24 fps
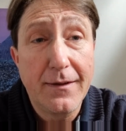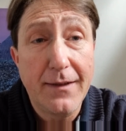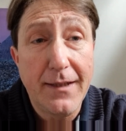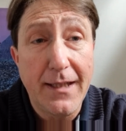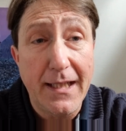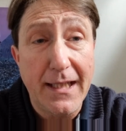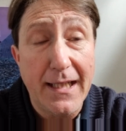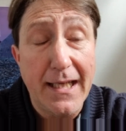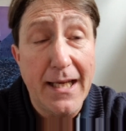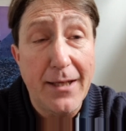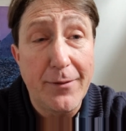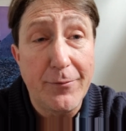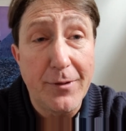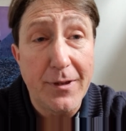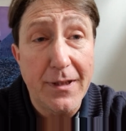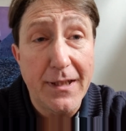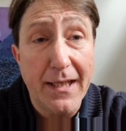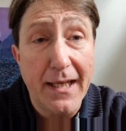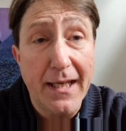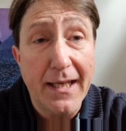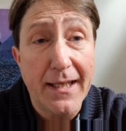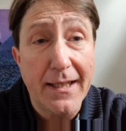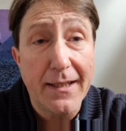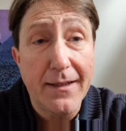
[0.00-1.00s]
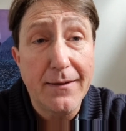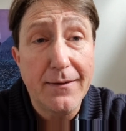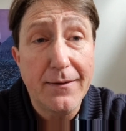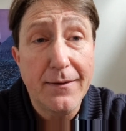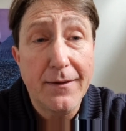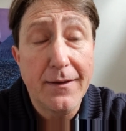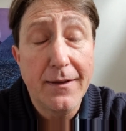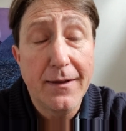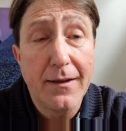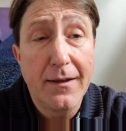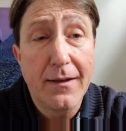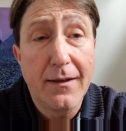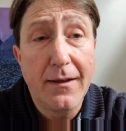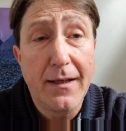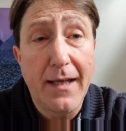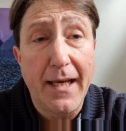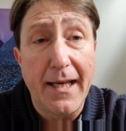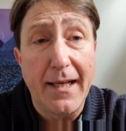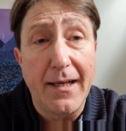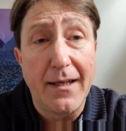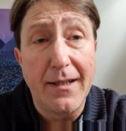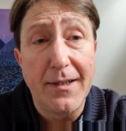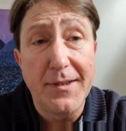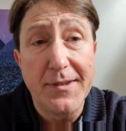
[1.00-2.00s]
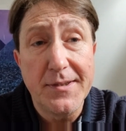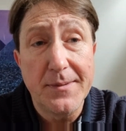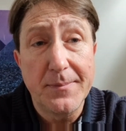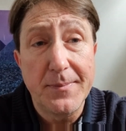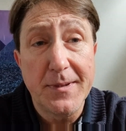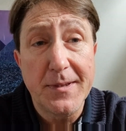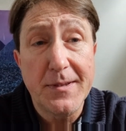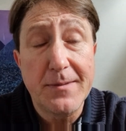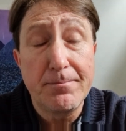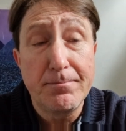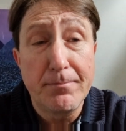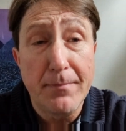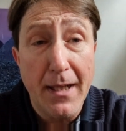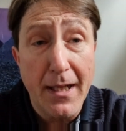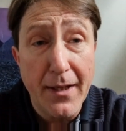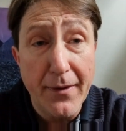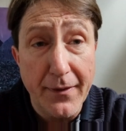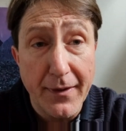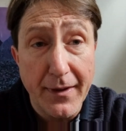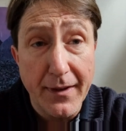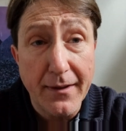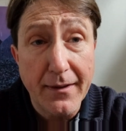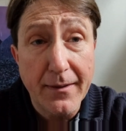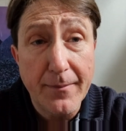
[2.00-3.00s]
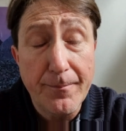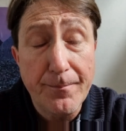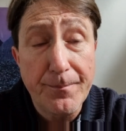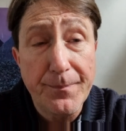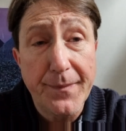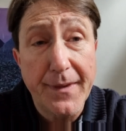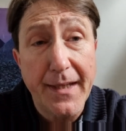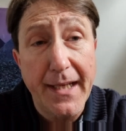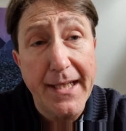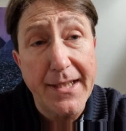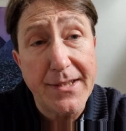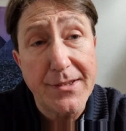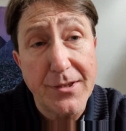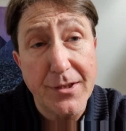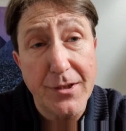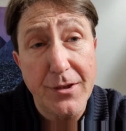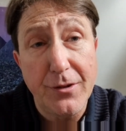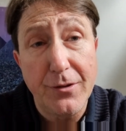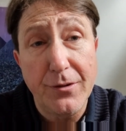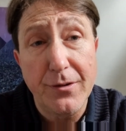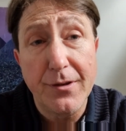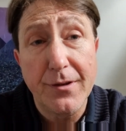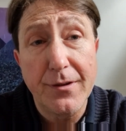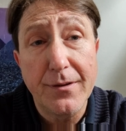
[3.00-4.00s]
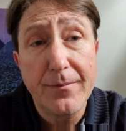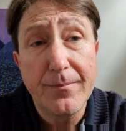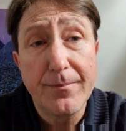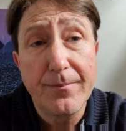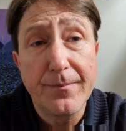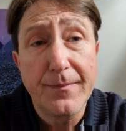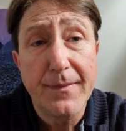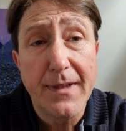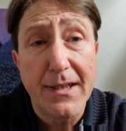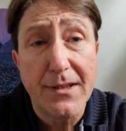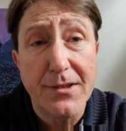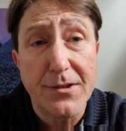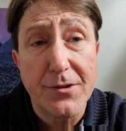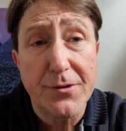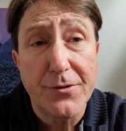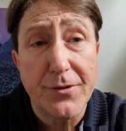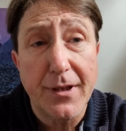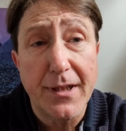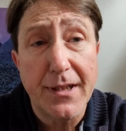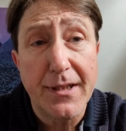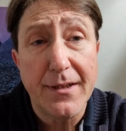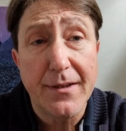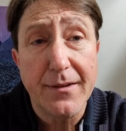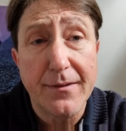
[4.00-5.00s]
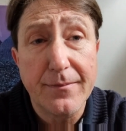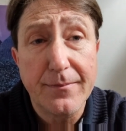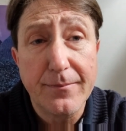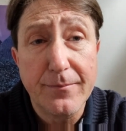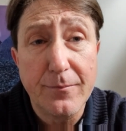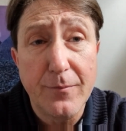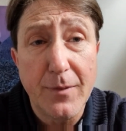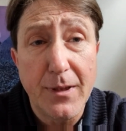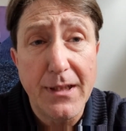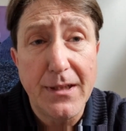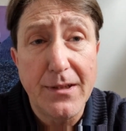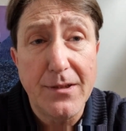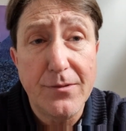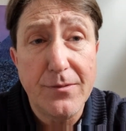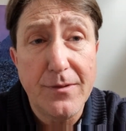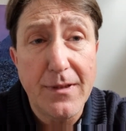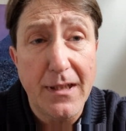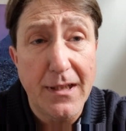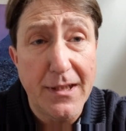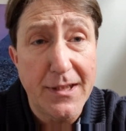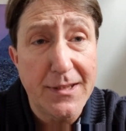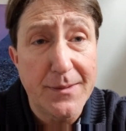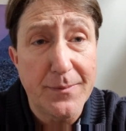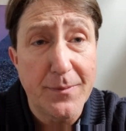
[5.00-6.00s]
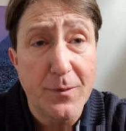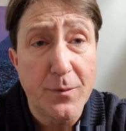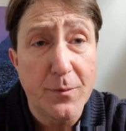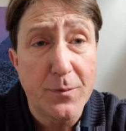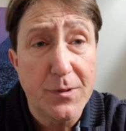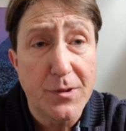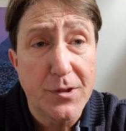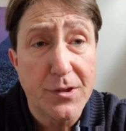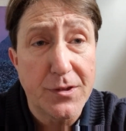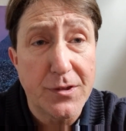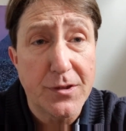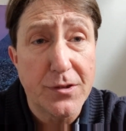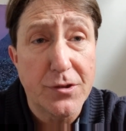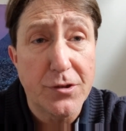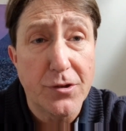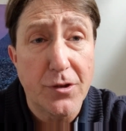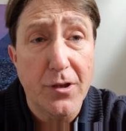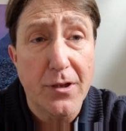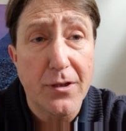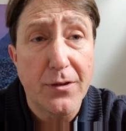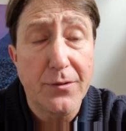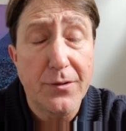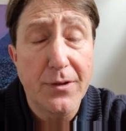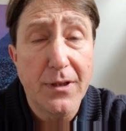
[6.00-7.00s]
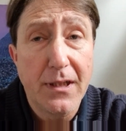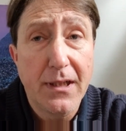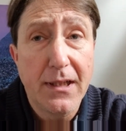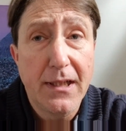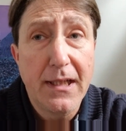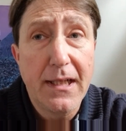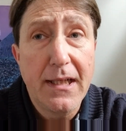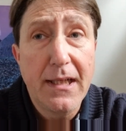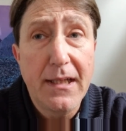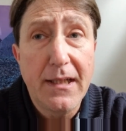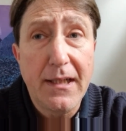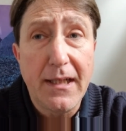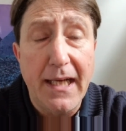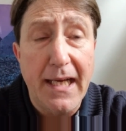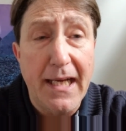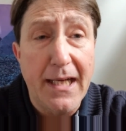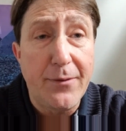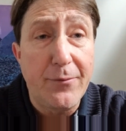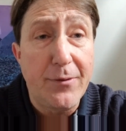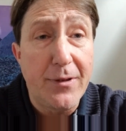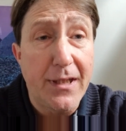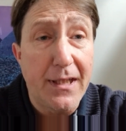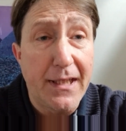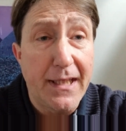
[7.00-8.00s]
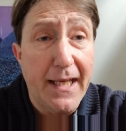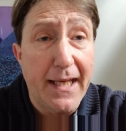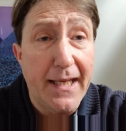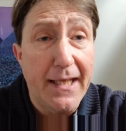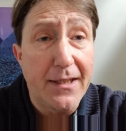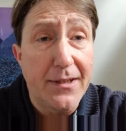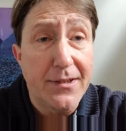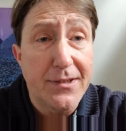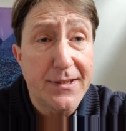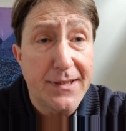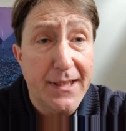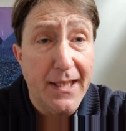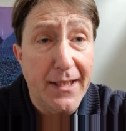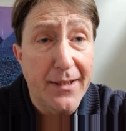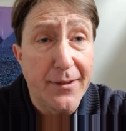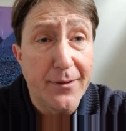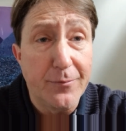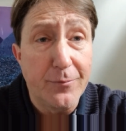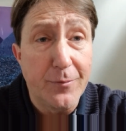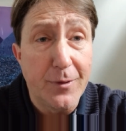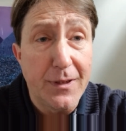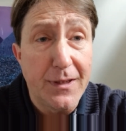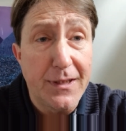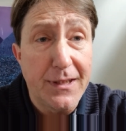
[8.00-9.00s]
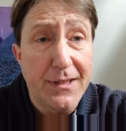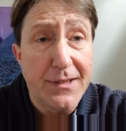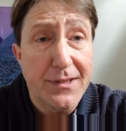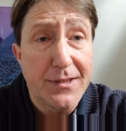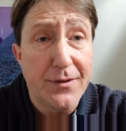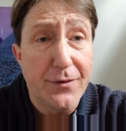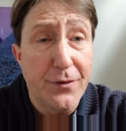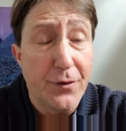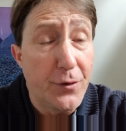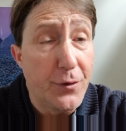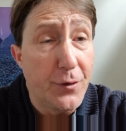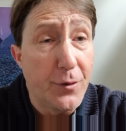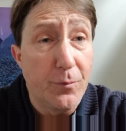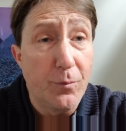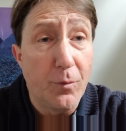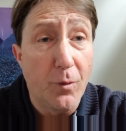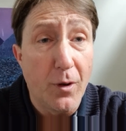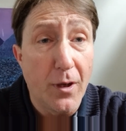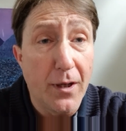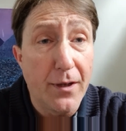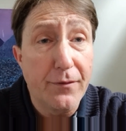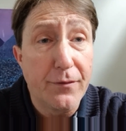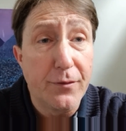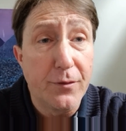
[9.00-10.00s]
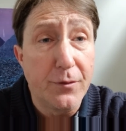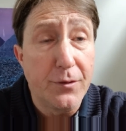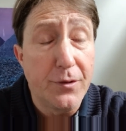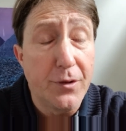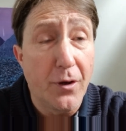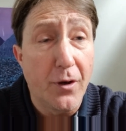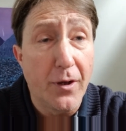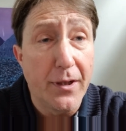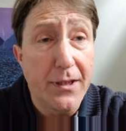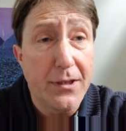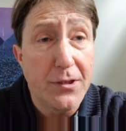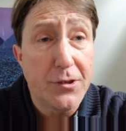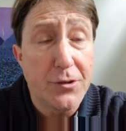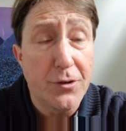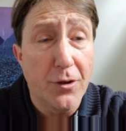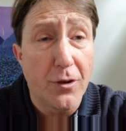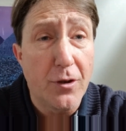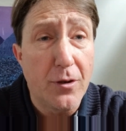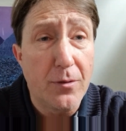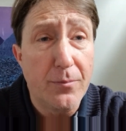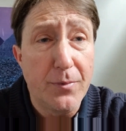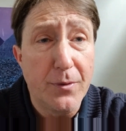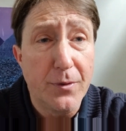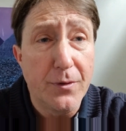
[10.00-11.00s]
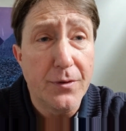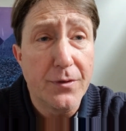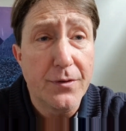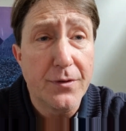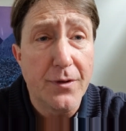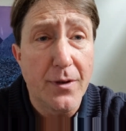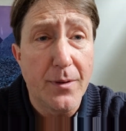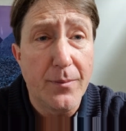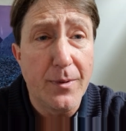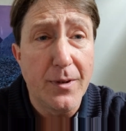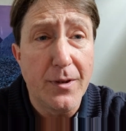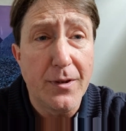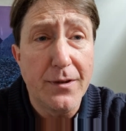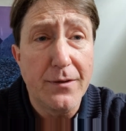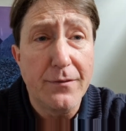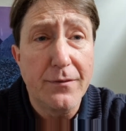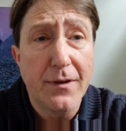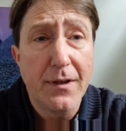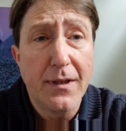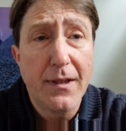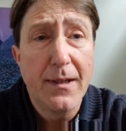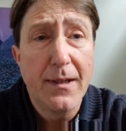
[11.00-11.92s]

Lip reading: King Henry VIII, had Elizabeth's mother executed as a traitor when Elizabeth was just a child. Henry then had a son with his third wife, who died in childbirth, I believe.